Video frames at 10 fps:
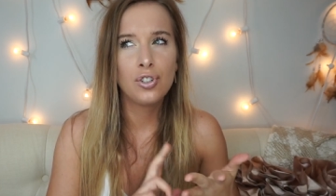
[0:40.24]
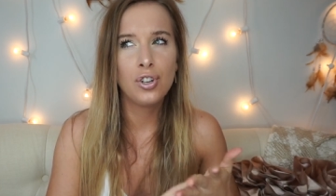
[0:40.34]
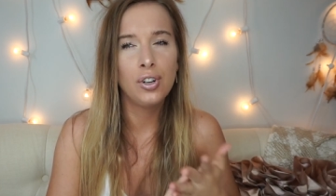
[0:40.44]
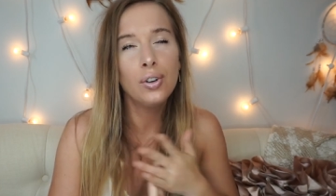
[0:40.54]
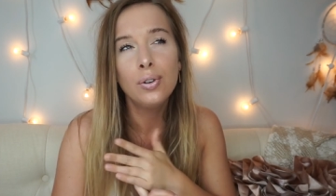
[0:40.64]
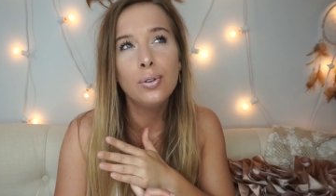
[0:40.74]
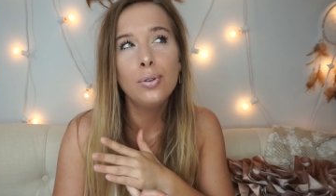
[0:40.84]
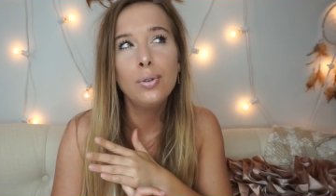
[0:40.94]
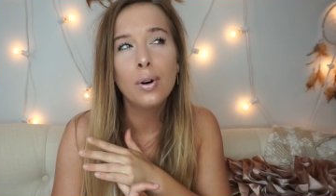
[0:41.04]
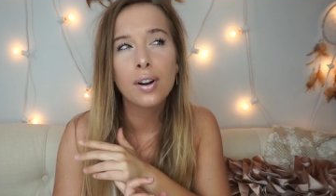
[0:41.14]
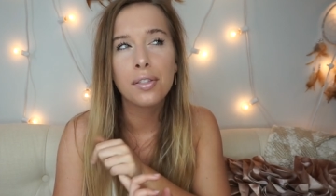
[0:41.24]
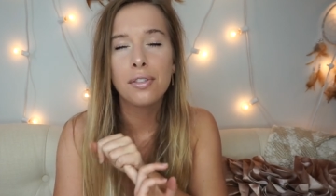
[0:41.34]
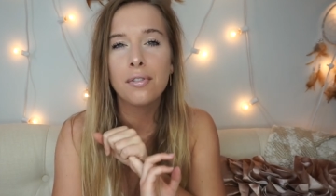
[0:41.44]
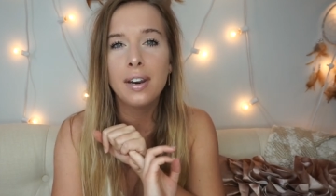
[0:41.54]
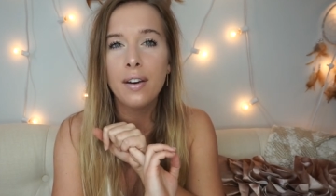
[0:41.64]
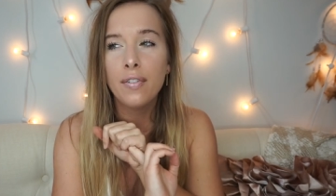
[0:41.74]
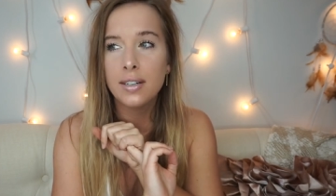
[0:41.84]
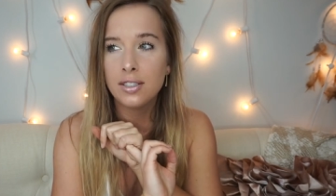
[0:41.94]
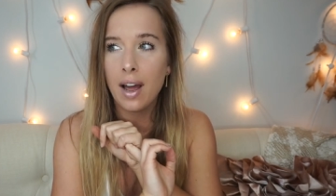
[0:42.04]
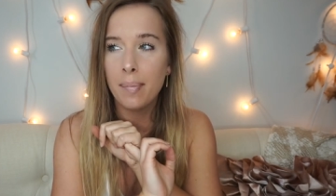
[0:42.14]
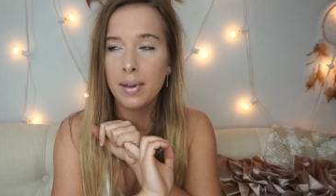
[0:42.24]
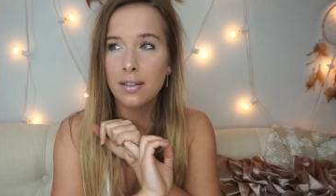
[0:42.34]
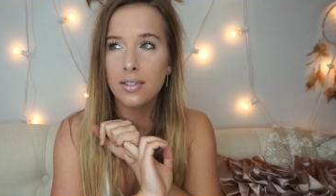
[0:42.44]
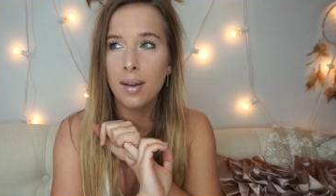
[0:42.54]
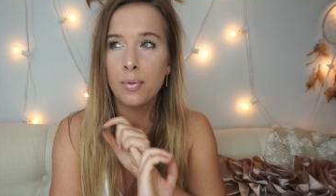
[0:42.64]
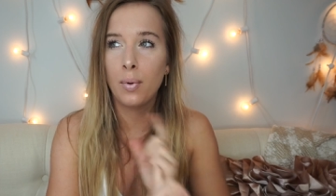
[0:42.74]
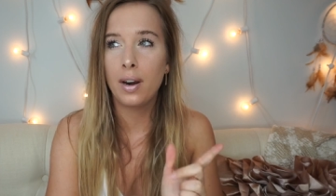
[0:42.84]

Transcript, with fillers: two or three different shopping trips,